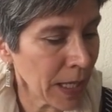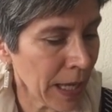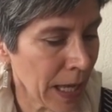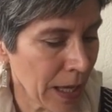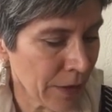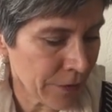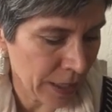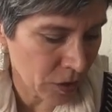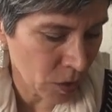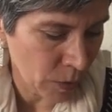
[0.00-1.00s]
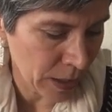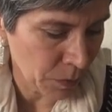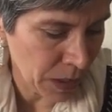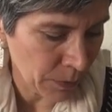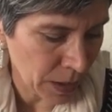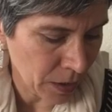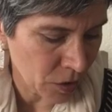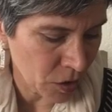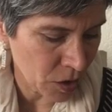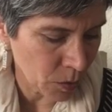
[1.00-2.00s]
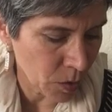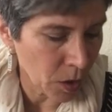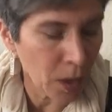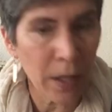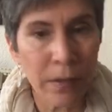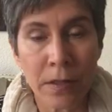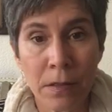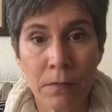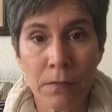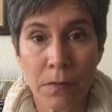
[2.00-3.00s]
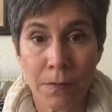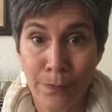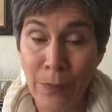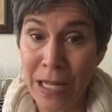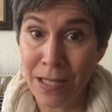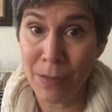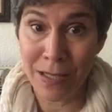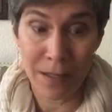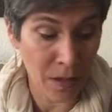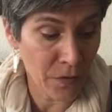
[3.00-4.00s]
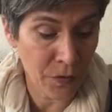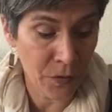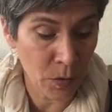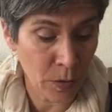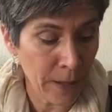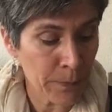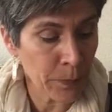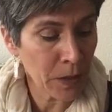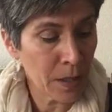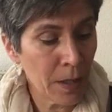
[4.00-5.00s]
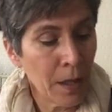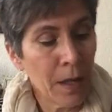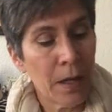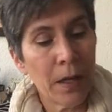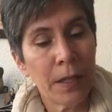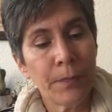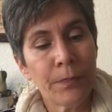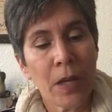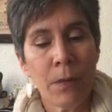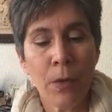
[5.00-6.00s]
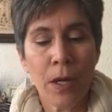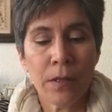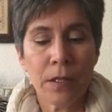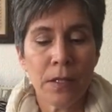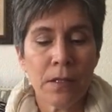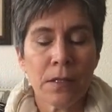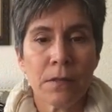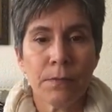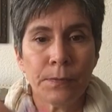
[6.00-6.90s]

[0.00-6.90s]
I have actually quite a bit. I'm not going to show it all. I'll just pace myself throughout. I bought these